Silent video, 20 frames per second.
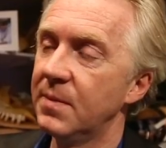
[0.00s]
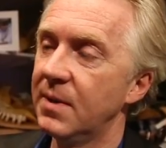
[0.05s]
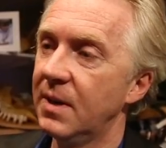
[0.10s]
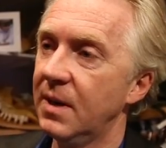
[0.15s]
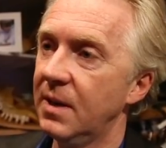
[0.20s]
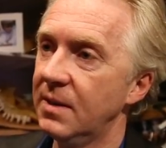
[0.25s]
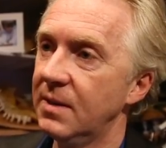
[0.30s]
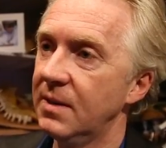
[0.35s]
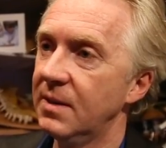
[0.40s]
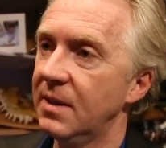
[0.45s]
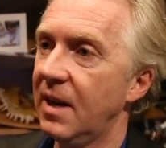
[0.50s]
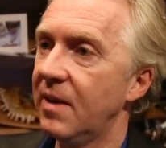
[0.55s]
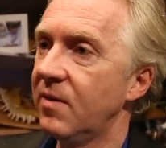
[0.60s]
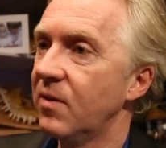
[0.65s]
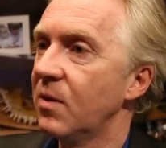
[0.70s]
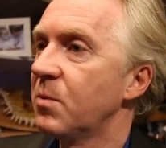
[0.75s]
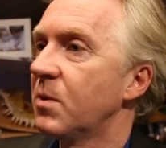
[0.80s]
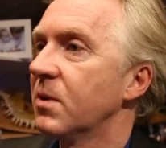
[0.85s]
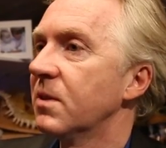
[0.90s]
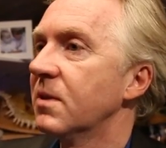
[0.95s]
And
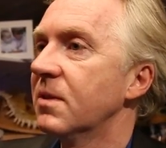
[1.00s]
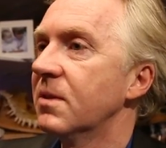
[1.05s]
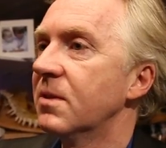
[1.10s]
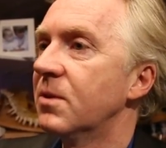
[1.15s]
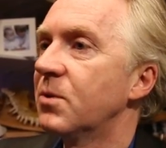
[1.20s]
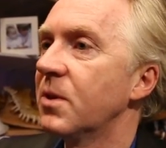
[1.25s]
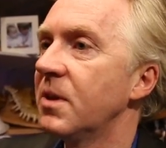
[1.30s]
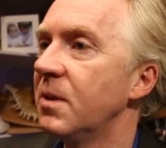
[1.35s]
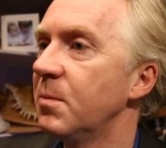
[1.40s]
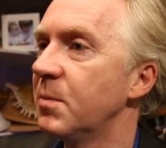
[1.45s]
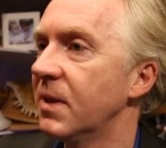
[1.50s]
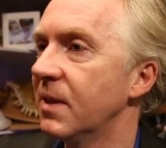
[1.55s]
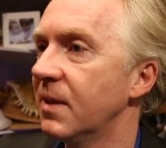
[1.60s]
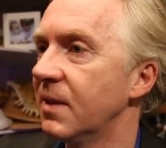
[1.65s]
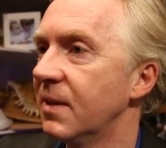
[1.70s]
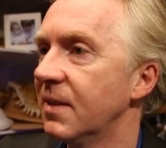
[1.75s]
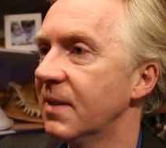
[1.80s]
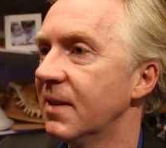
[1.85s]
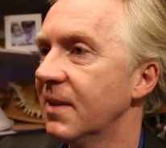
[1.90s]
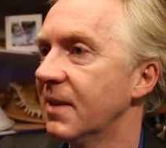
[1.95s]
everyone's
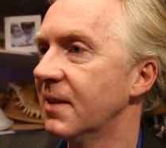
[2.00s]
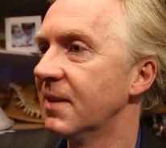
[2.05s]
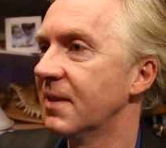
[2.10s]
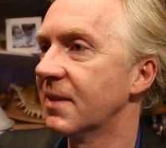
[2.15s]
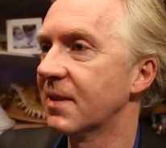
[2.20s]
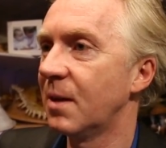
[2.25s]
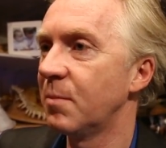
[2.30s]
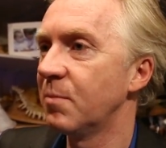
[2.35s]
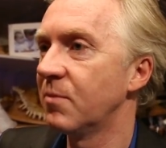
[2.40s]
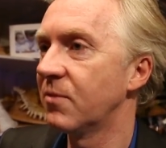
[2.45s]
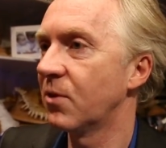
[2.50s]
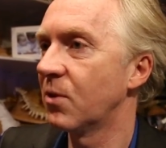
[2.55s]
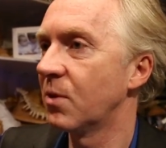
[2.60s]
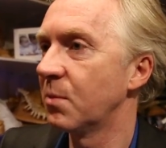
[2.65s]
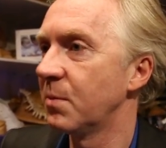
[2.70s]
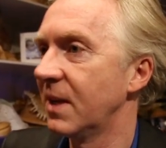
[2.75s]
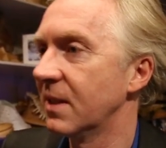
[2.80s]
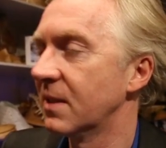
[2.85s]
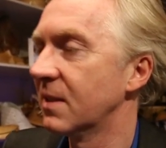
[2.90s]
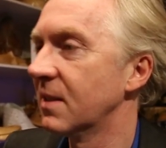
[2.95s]
dreaming in some
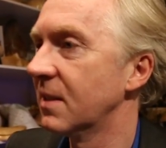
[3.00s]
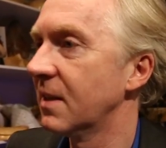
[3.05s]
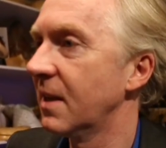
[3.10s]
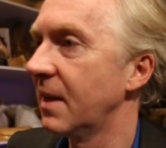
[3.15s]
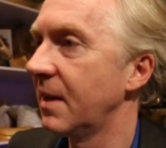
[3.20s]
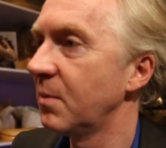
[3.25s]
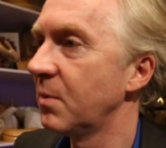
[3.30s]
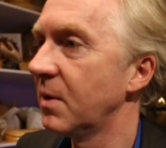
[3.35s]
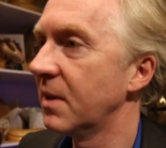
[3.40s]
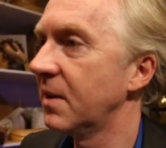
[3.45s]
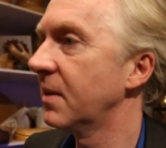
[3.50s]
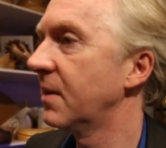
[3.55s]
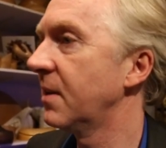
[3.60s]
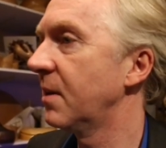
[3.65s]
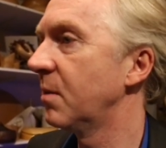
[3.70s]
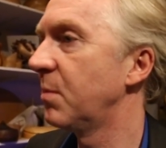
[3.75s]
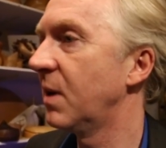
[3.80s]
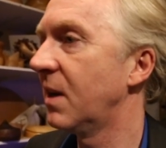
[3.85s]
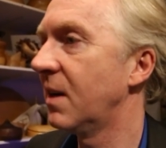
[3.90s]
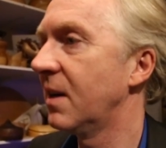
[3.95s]
format today, whether
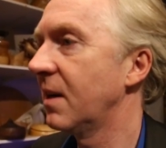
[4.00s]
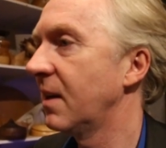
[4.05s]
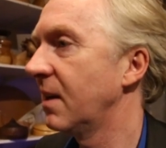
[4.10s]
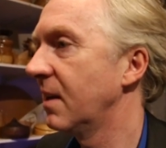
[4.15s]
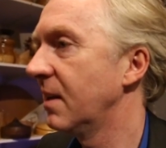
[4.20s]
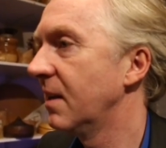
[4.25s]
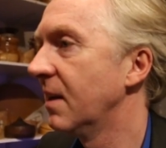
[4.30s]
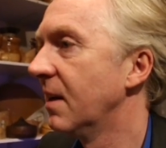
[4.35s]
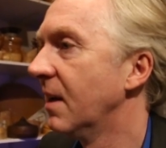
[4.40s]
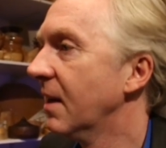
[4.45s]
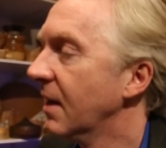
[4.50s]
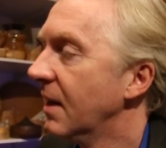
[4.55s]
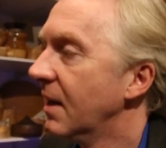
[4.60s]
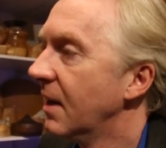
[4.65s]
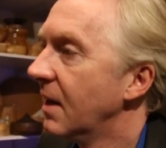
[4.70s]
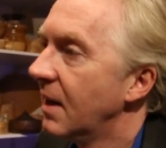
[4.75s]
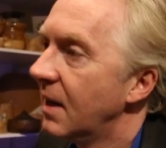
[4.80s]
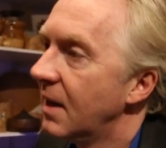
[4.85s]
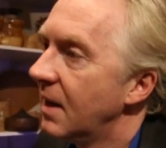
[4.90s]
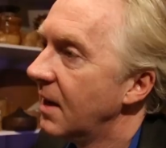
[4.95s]
they're buying,
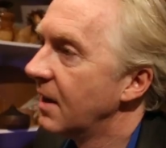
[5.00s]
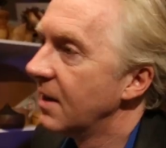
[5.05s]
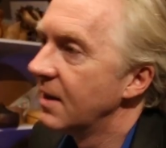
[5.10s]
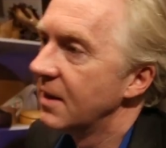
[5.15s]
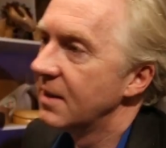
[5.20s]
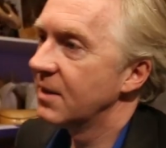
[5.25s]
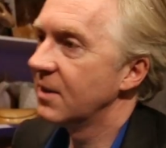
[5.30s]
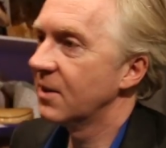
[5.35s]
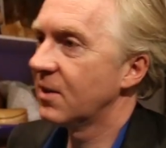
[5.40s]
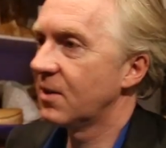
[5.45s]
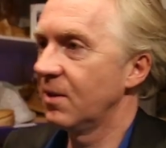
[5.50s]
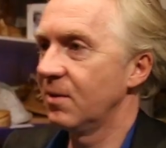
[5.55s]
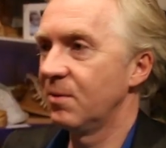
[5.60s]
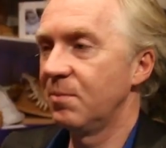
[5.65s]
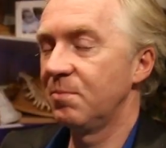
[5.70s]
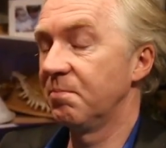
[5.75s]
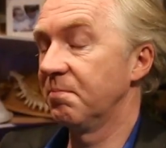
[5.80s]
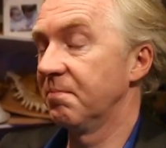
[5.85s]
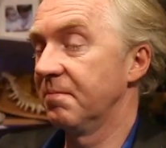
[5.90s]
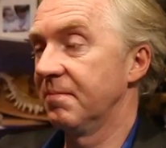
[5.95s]
you know,
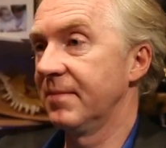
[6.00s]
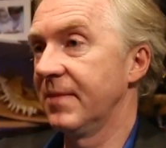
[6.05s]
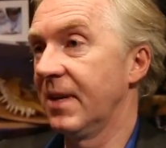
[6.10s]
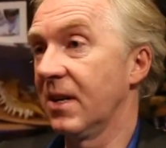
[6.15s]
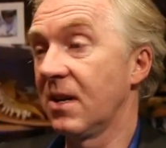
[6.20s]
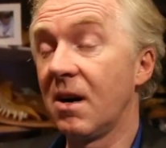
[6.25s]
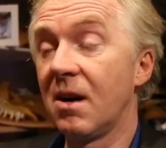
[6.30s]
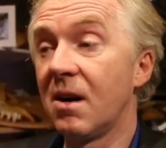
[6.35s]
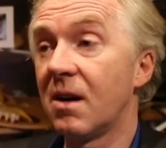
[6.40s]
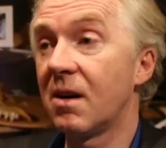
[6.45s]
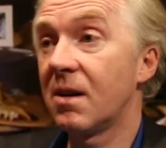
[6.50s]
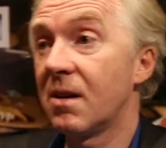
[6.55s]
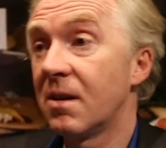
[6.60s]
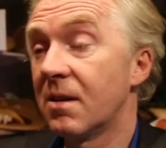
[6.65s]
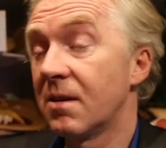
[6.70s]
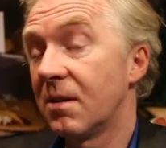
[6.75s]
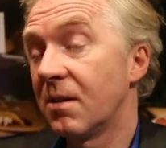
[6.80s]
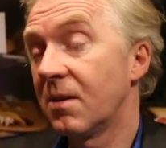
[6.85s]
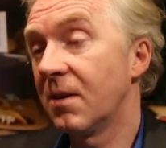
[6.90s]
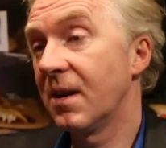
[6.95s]
a
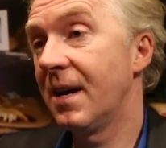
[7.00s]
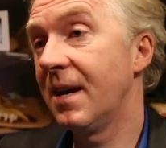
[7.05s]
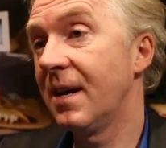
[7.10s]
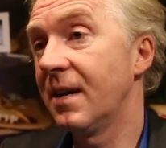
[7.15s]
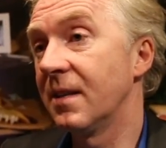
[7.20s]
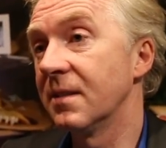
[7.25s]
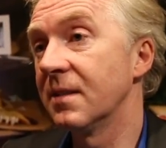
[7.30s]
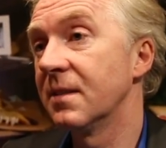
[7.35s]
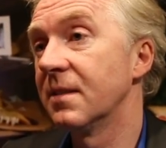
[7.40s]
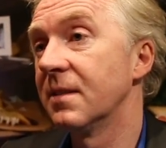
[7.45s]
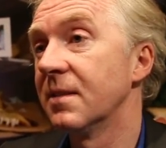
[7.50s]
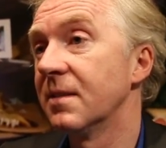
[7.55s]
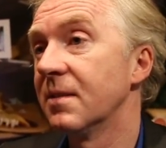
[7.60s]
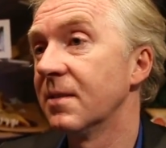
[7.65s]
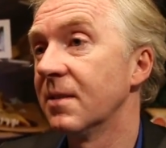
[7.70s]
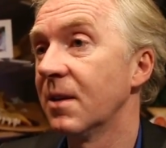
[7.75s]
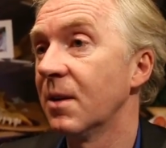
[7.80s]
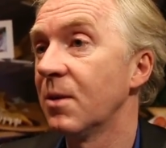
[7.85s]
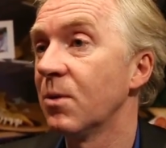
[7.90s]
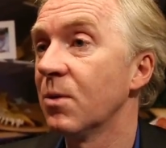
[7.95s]
car or a hat.
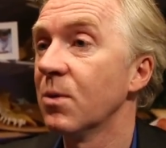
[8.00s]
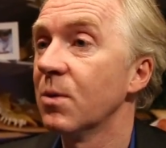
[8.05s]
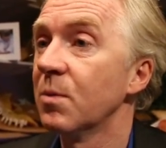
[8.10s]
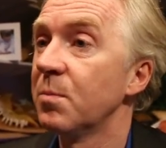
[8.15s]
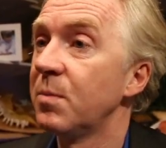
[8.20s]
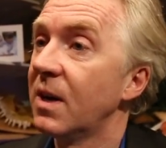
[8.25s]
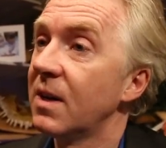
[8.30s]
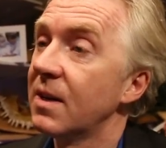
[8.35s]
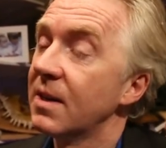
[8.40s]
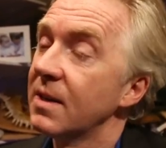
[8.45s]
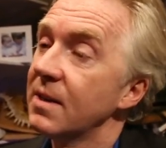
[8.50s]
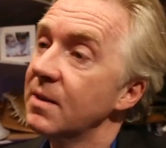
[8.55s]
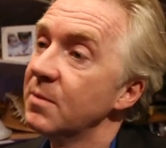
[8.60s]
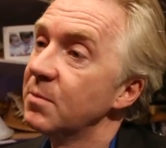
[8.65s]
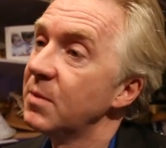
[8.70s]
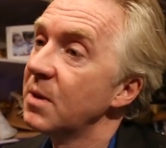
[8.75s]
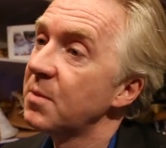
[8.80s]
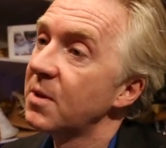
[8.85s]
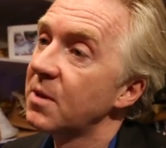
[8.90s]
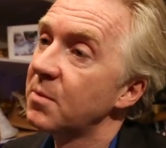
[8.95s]
They're all buying,
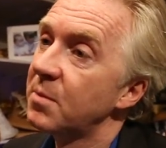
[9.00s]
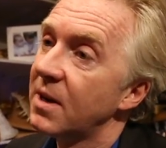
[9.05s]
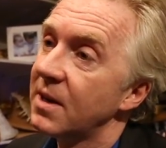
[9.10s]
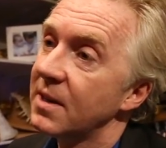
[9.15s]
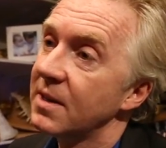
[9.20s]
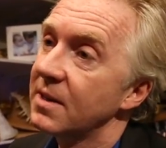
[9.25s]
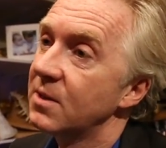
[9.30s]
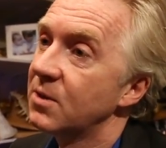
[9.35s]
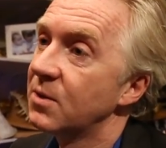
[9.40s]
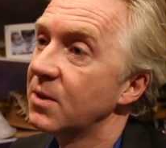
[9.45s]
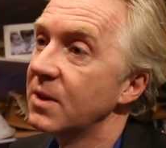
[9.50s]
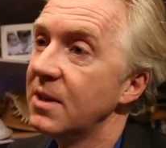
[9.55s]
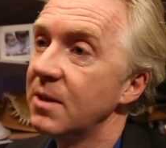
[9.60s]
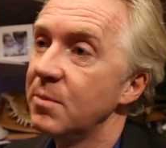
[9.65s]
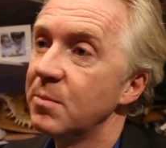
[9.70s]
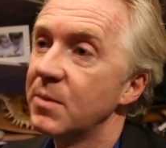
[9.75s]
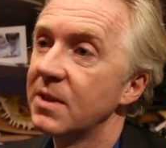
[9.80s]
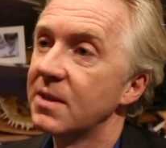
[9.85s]
people are buying a dream.